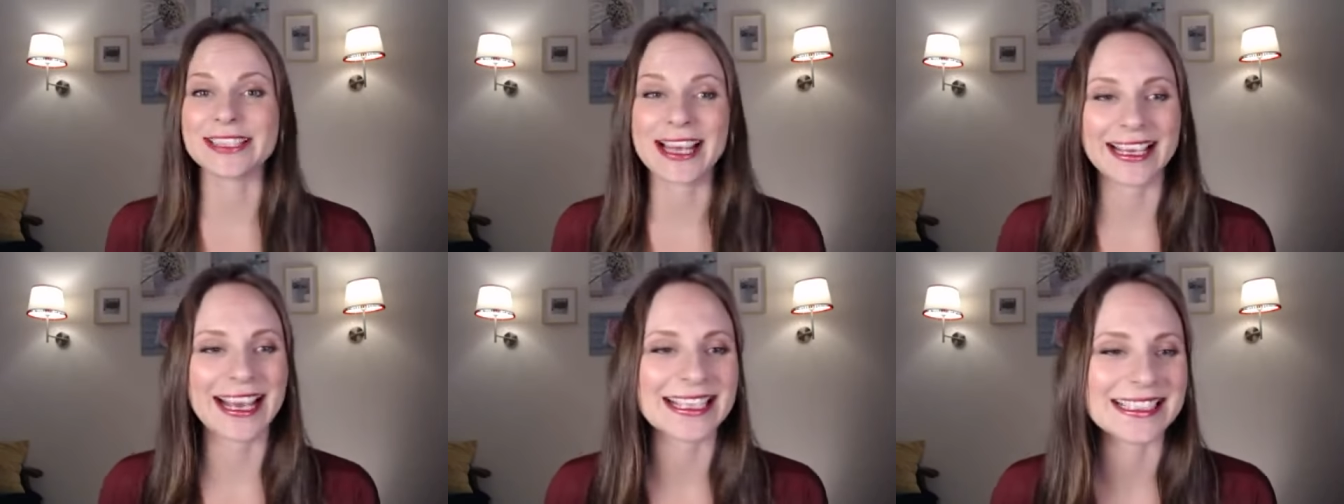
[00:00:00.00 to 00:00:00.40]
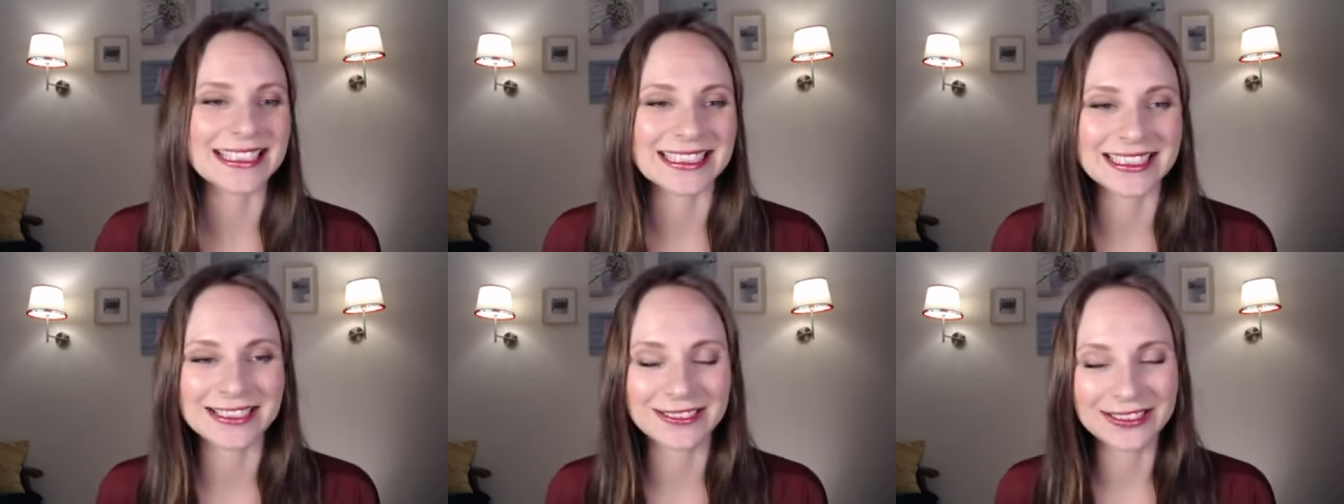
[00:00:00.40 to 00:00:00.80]
I guess
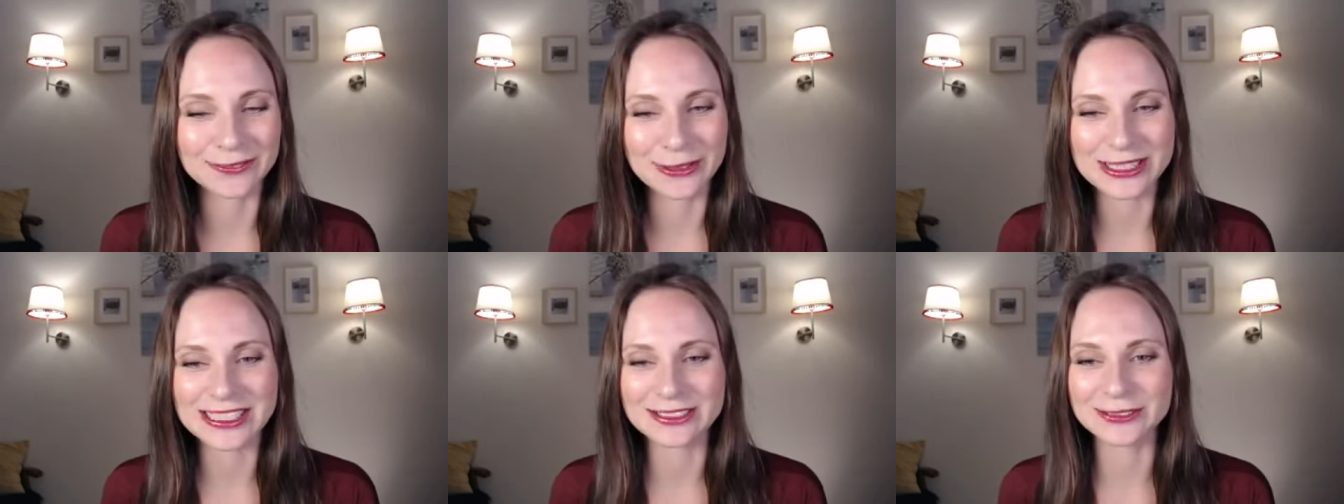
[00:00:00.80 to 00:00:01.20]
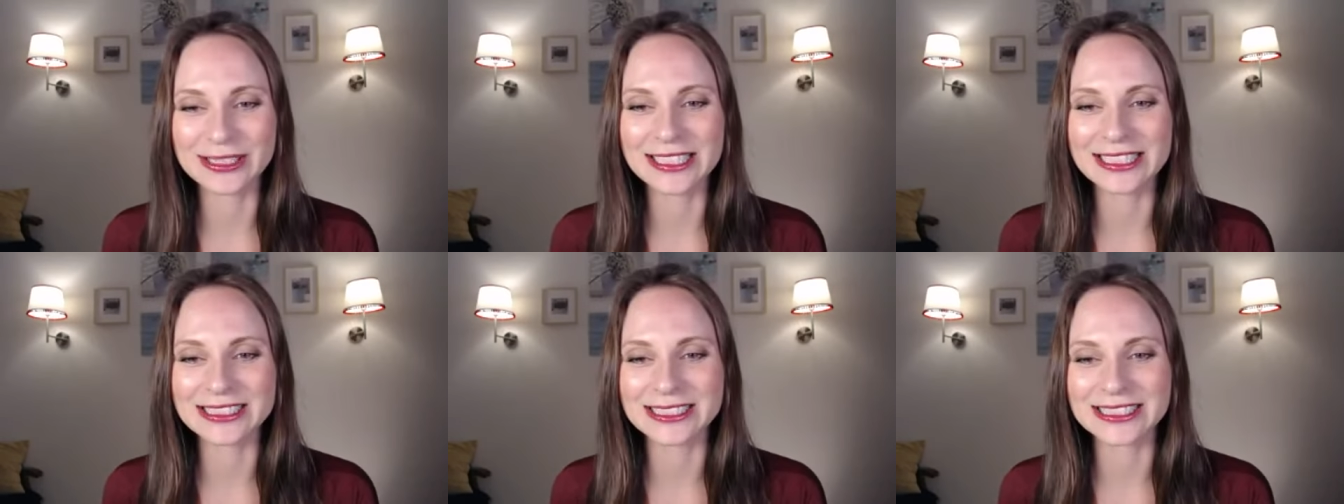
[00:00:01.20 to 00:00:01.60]
what's
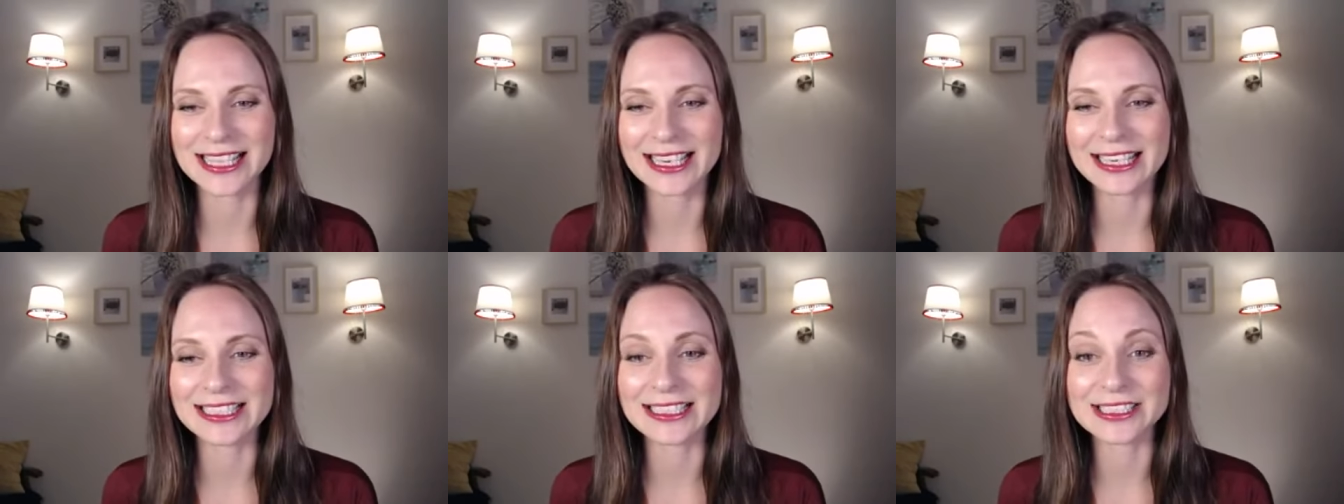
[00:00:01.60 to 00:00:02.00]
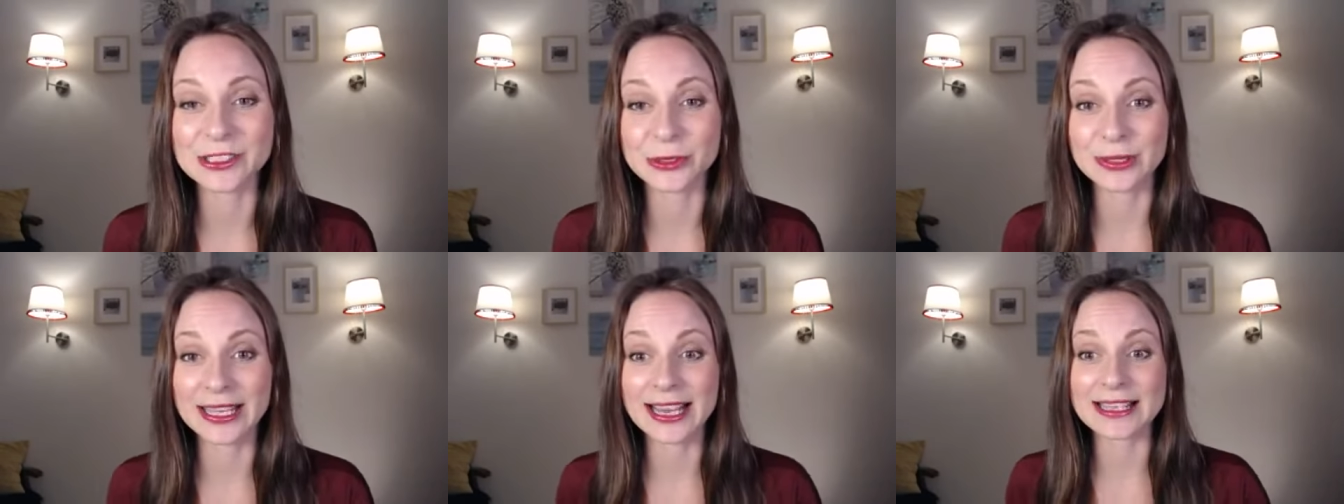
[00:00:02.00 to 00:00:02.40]
really exciting is
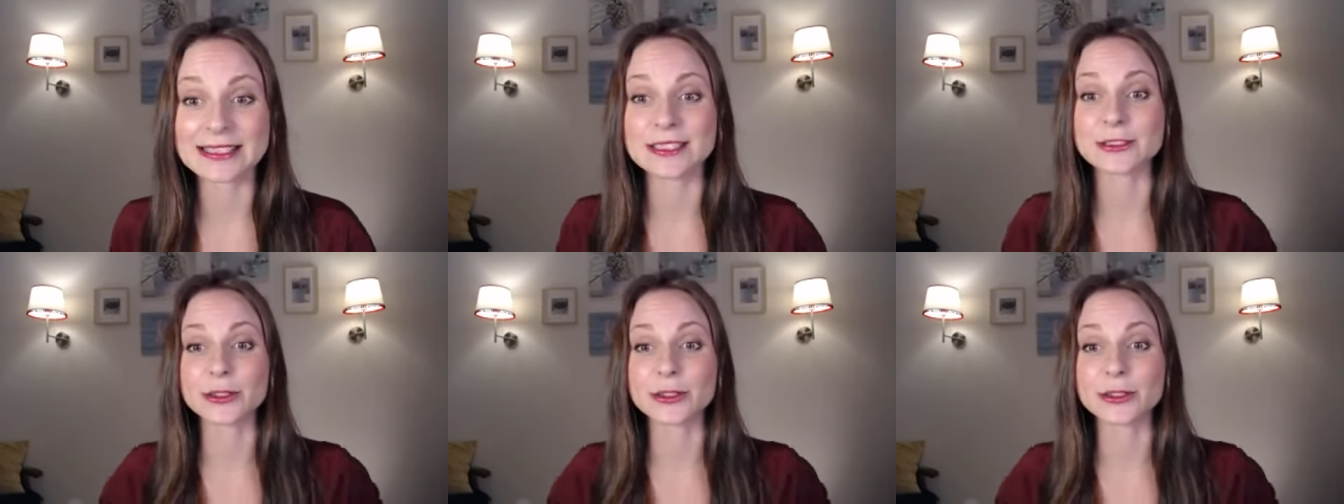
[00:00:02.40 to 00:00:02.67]
to get